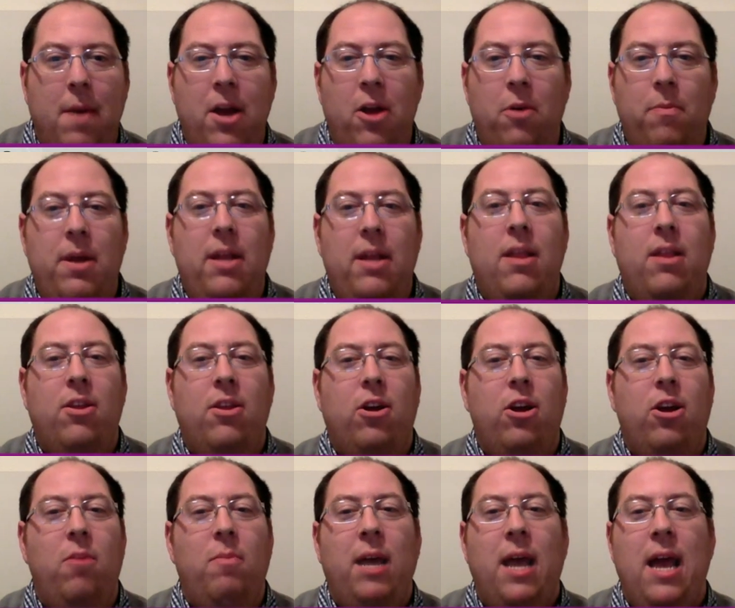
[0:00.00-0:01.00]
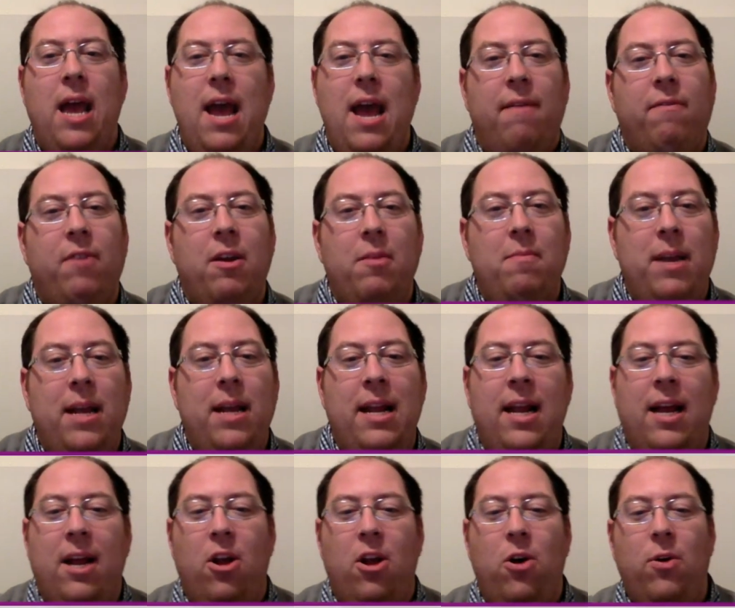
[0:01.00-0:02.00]
I don't mean that they're going to be at every
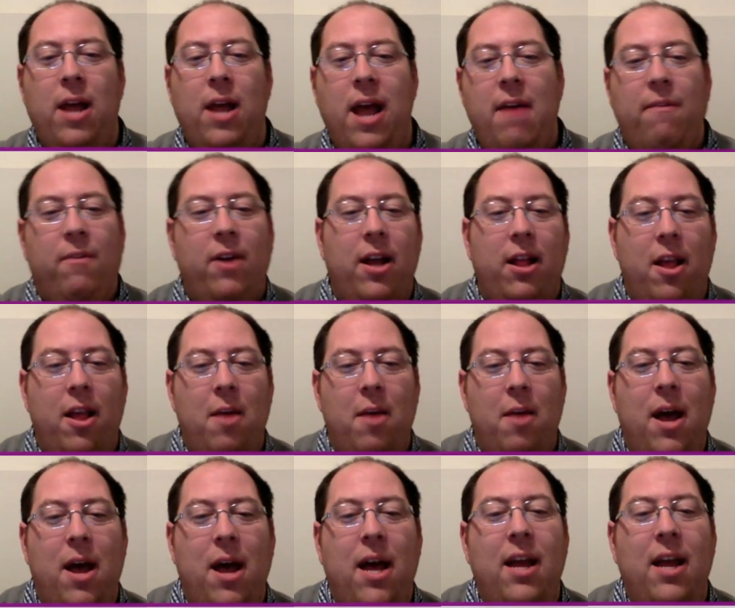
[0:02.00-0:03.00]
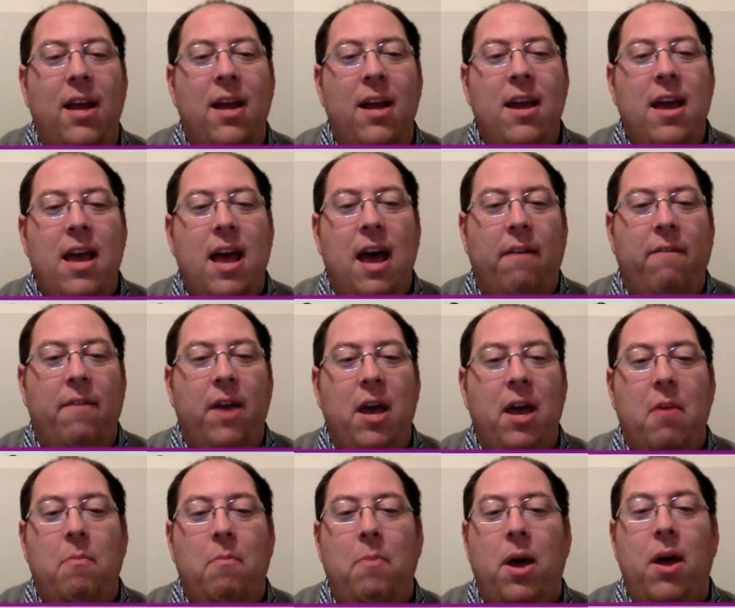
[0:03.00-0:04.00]
meeting and hold every alumni
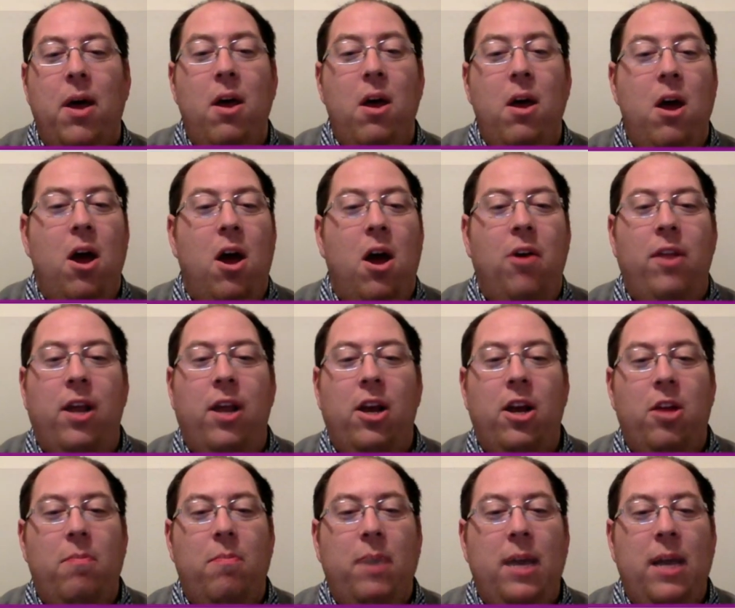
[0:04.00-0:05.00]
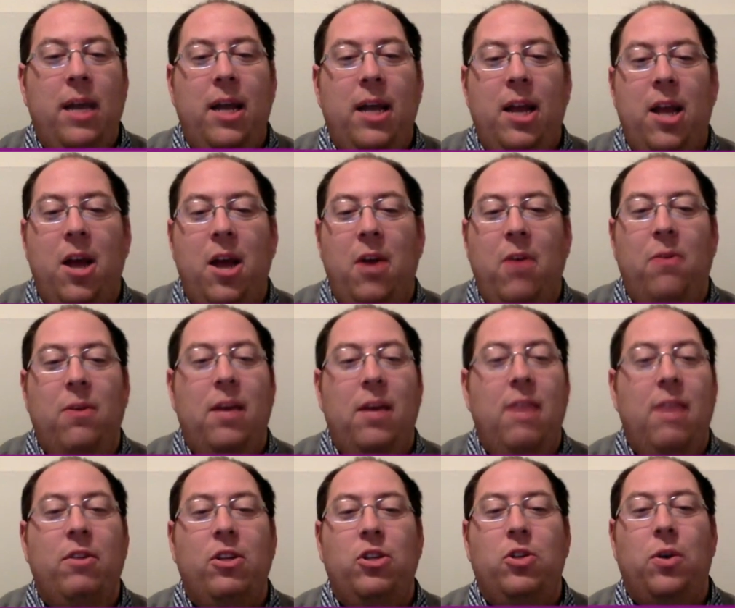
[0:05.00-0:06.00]
event, but are they going to be, you know,
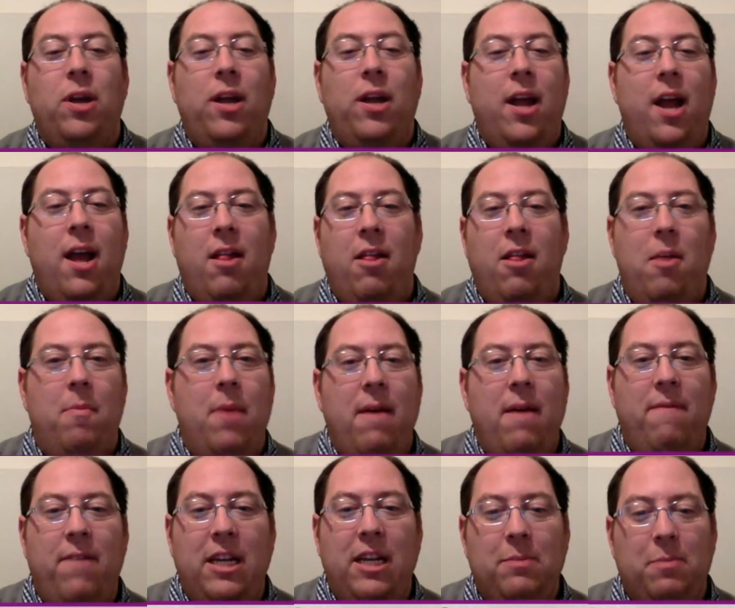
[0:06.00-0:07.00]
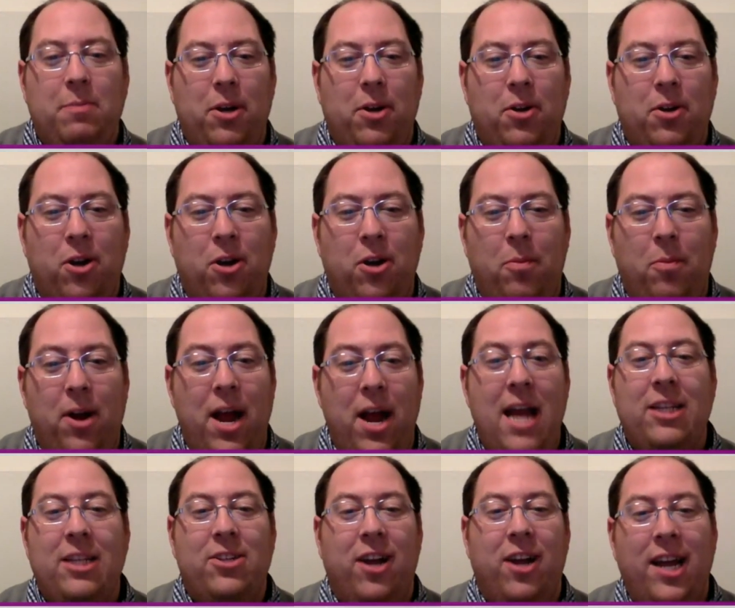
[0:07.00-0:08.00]
even joining an alumni Facebook group or
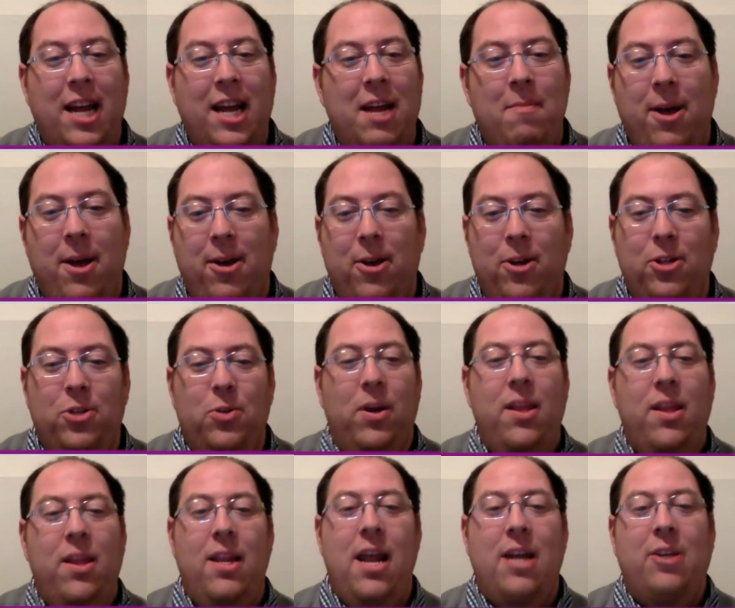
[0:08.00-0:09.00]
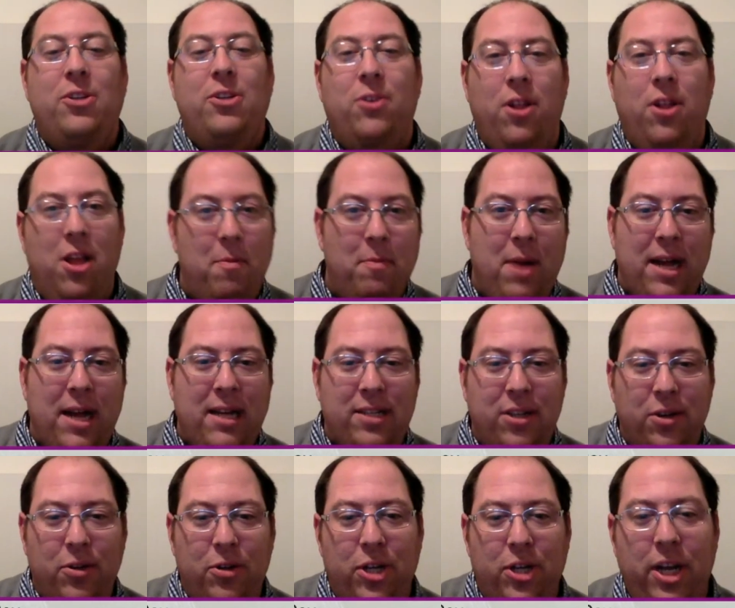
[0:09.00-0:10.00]
answering an email or joining the National Alumni
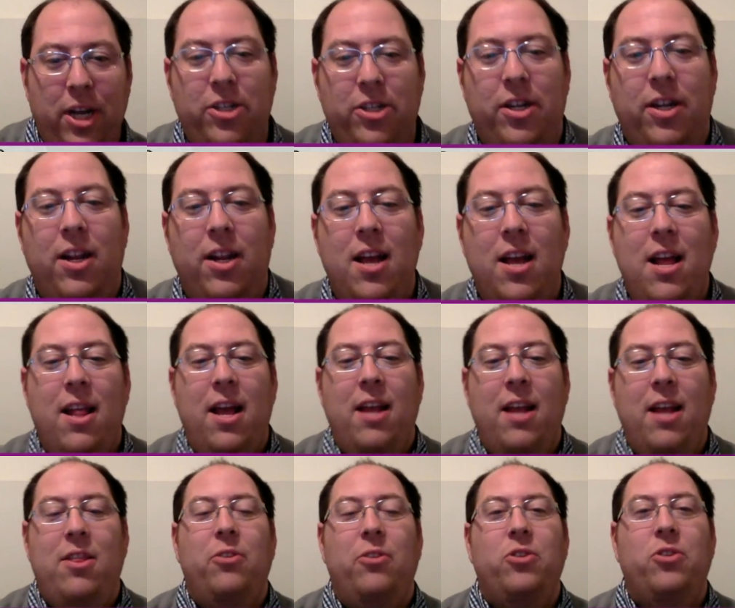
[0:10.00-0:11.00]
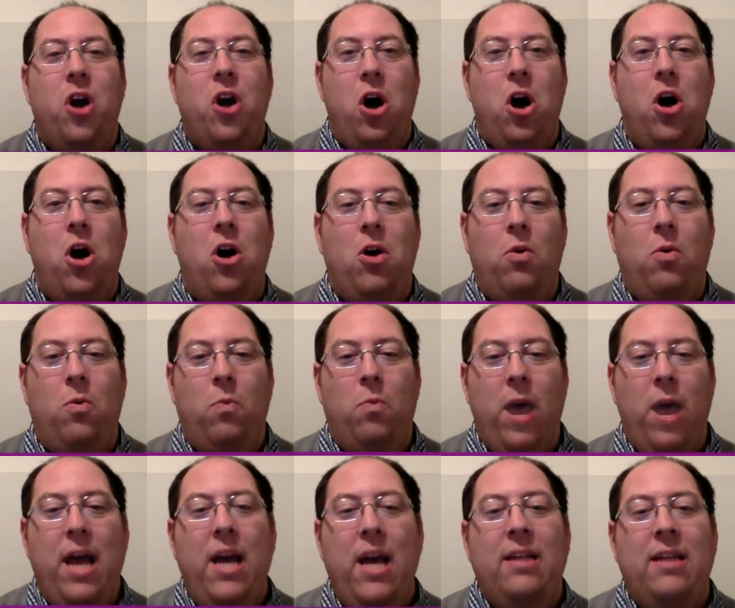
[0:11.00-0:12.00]
Association? Like, those are all
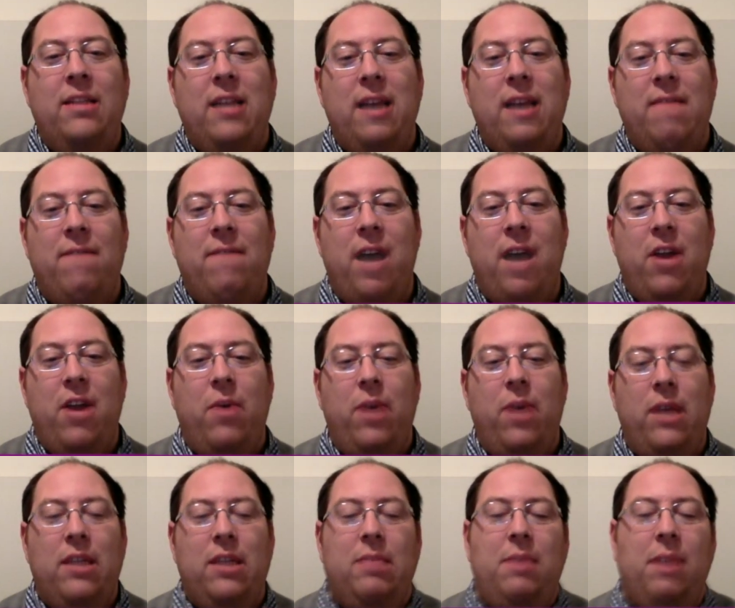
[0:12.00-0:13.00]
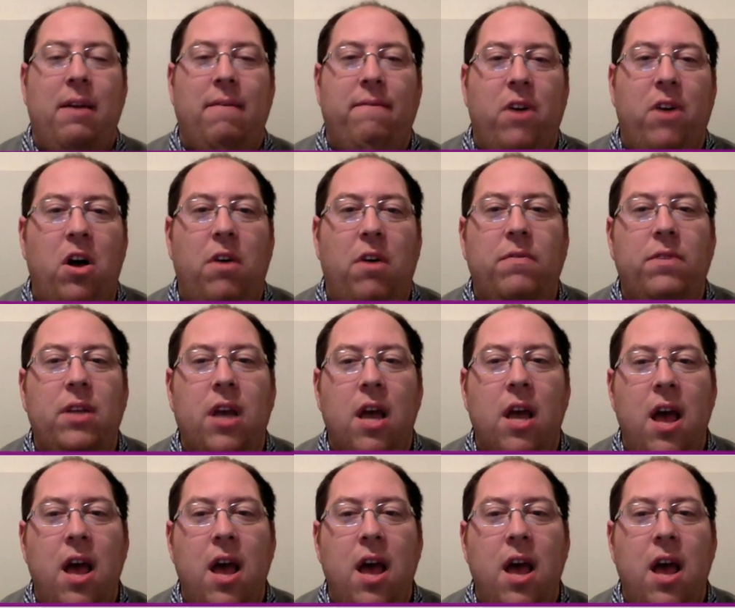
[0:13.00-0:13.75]
ways and vital ways to be involved.